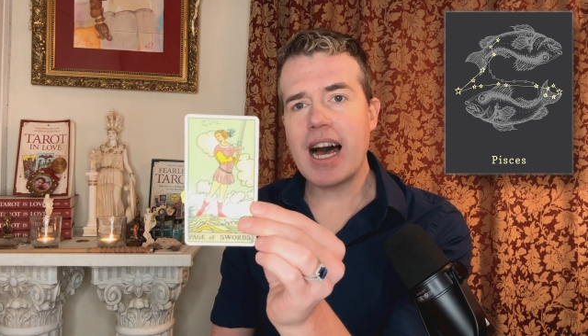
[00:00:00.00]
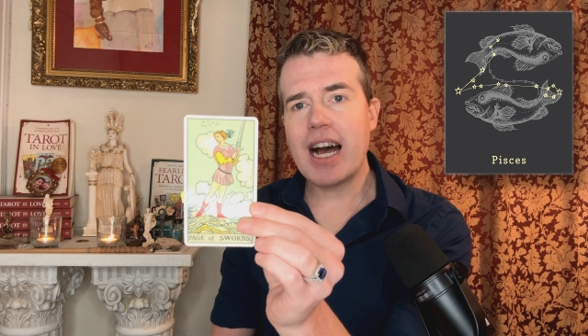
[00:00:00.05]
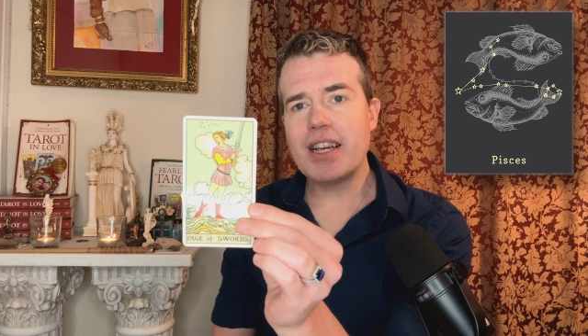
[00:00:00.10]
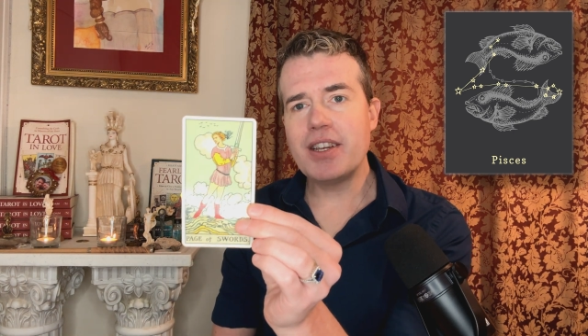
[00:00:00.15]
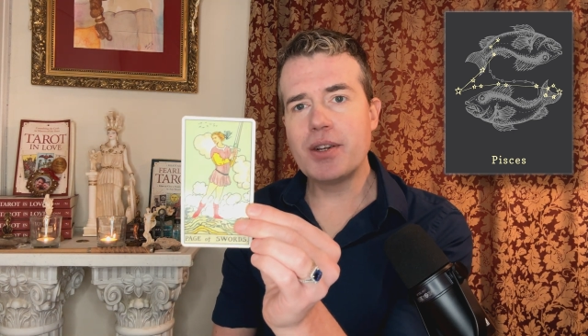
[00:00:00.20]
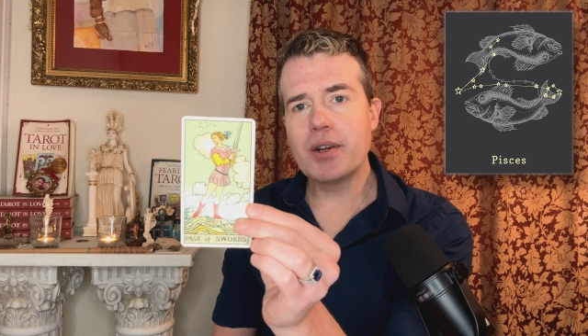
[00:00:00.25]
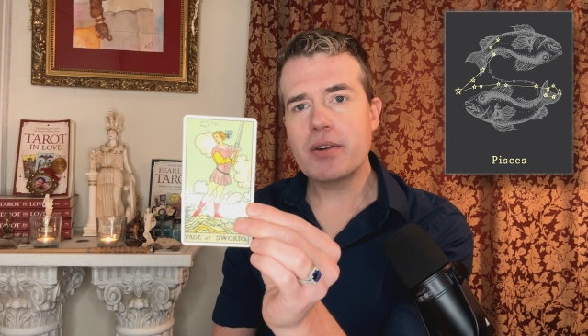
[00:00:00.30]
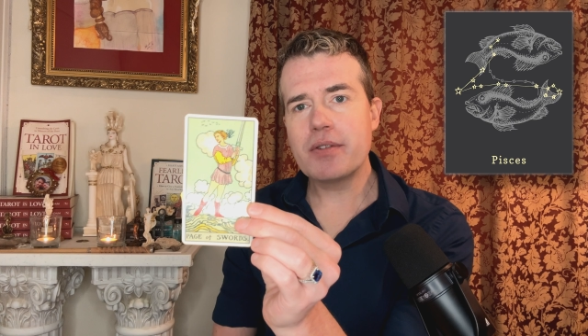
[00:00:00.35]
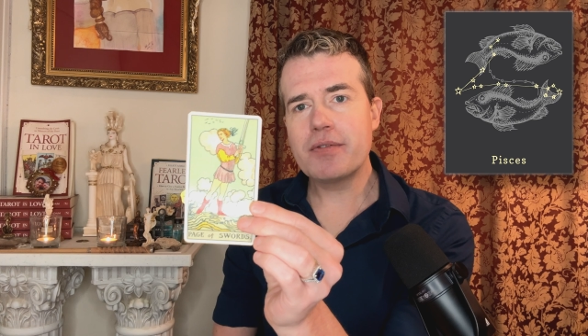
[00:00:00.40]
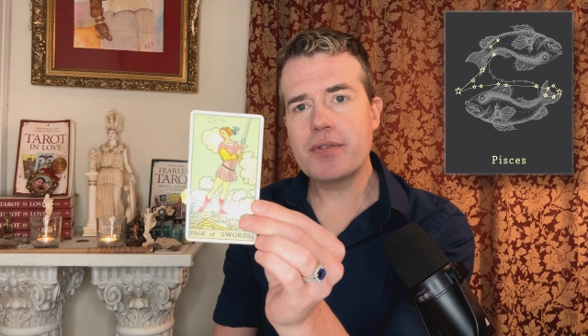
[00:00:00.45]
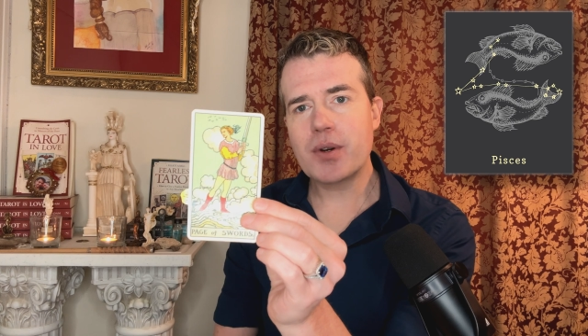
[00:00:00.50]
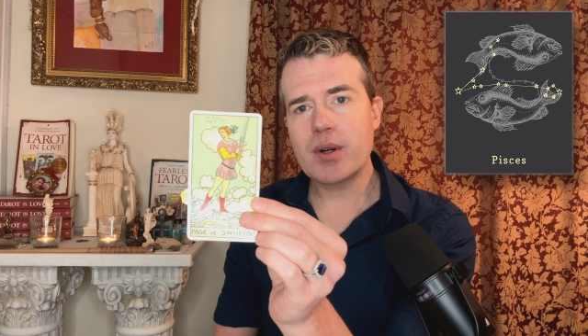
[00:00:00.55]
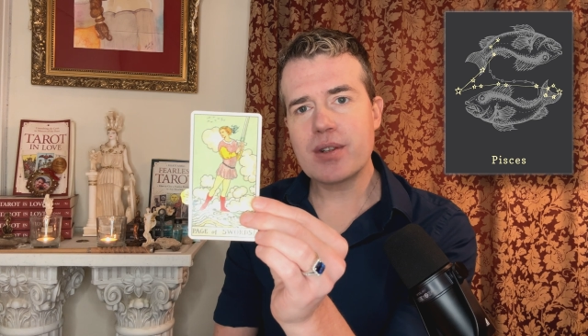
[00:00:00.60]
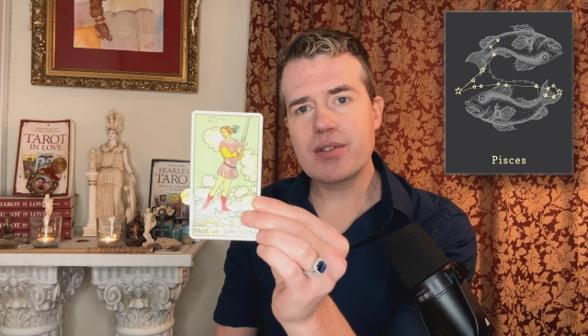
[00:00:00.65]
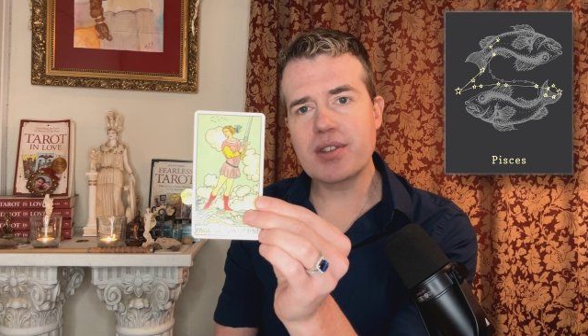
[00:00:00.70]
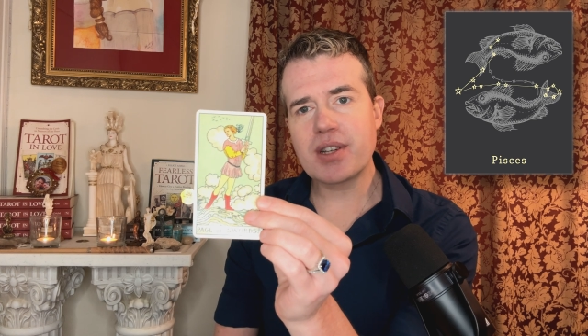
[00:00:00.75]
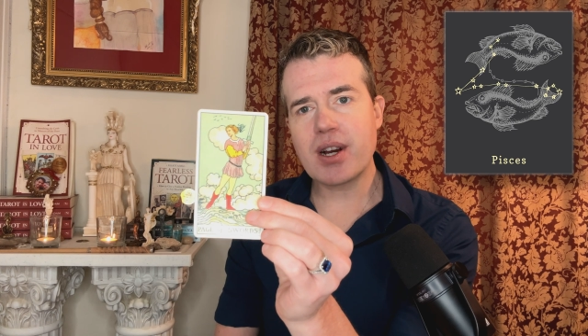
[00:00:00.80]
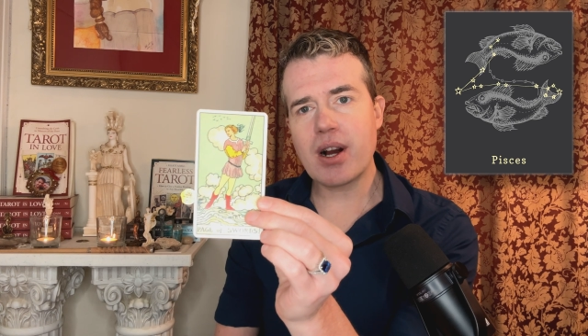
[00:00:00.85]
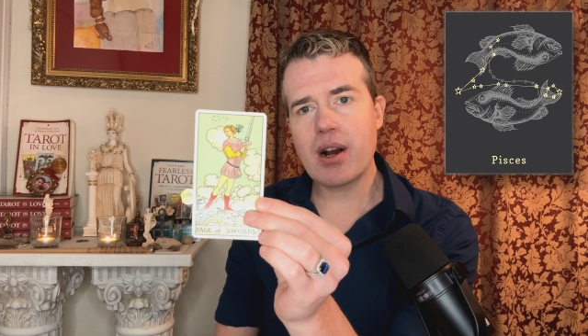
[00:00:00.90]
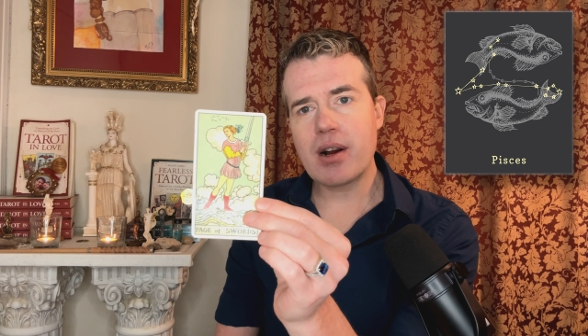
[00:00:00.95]
Your
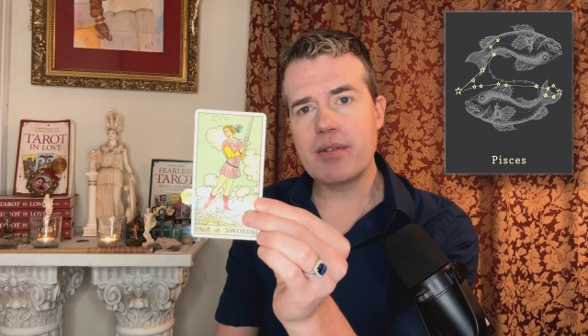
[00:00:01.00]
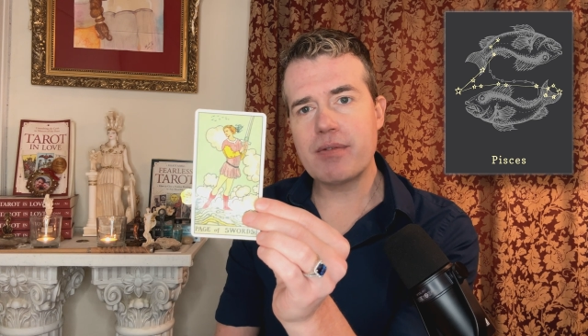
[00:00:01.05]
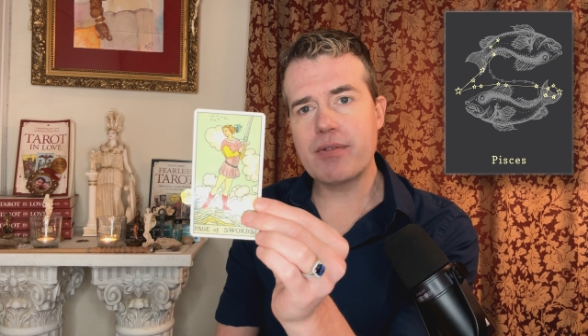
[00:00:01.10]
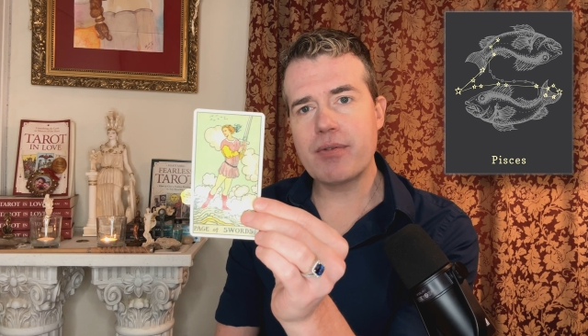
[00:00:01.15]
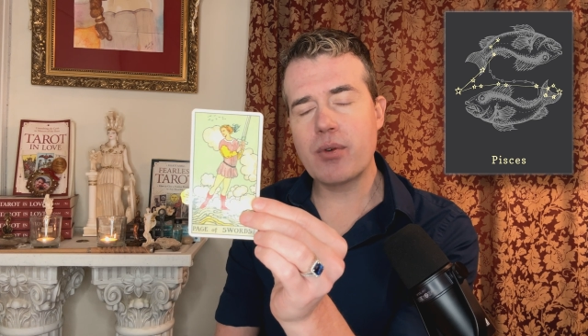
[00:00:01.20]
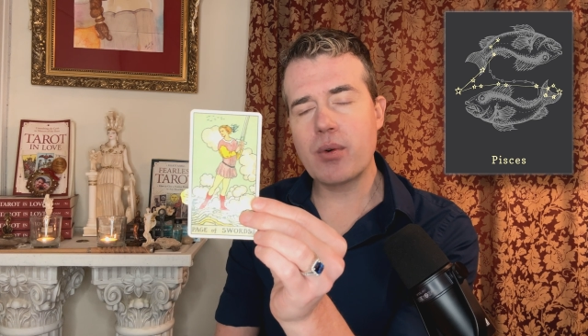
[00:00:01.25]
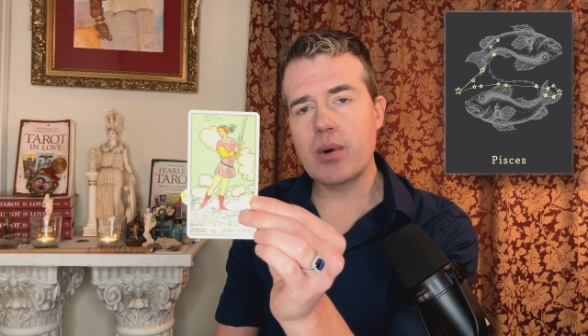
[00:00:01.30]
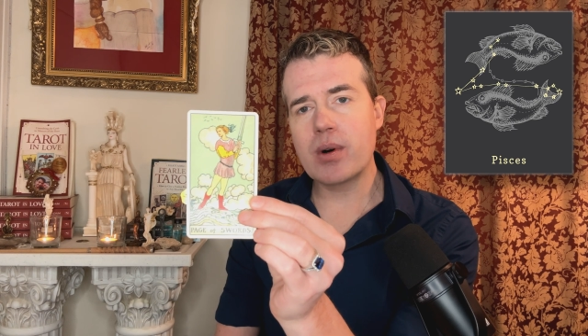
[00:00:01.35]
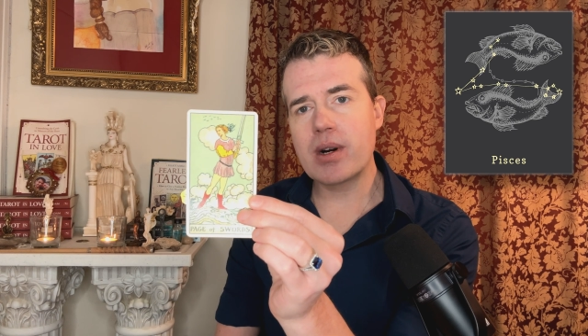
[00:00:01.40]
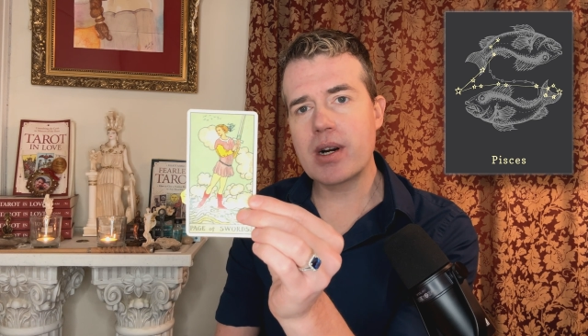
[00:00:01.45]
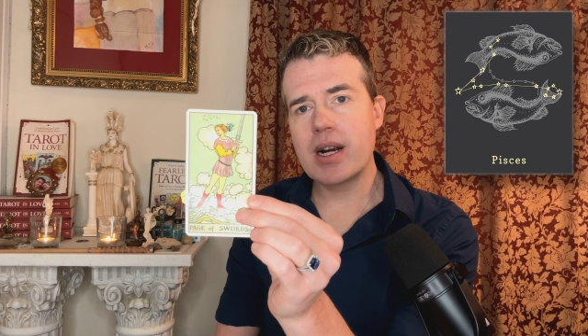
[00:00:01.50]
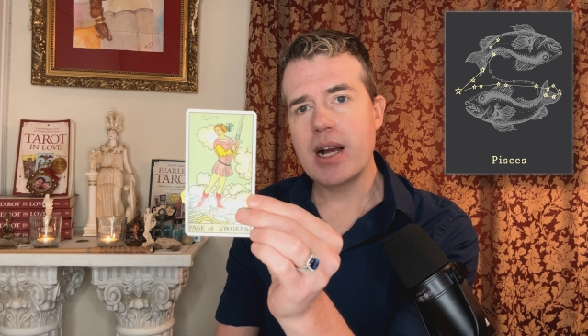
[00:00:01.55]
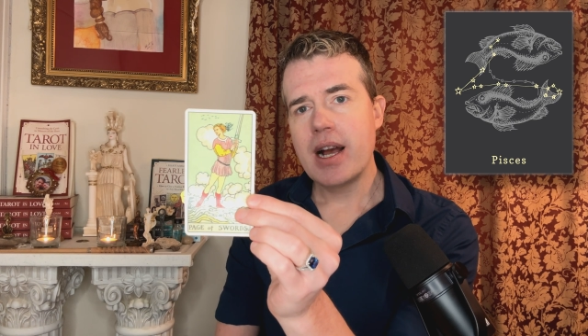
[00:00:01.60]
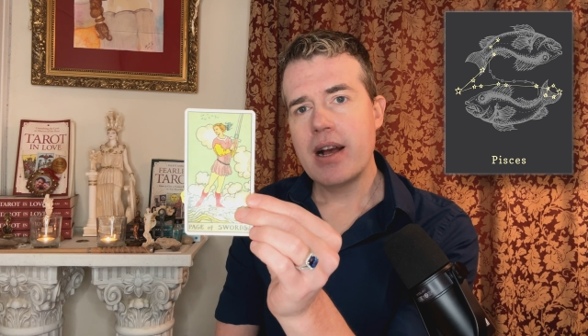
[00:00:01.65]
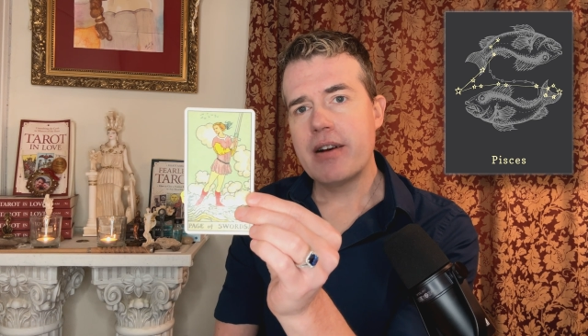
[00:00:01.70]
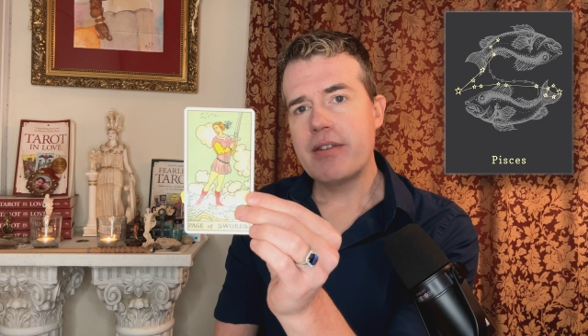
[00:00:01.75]
first card for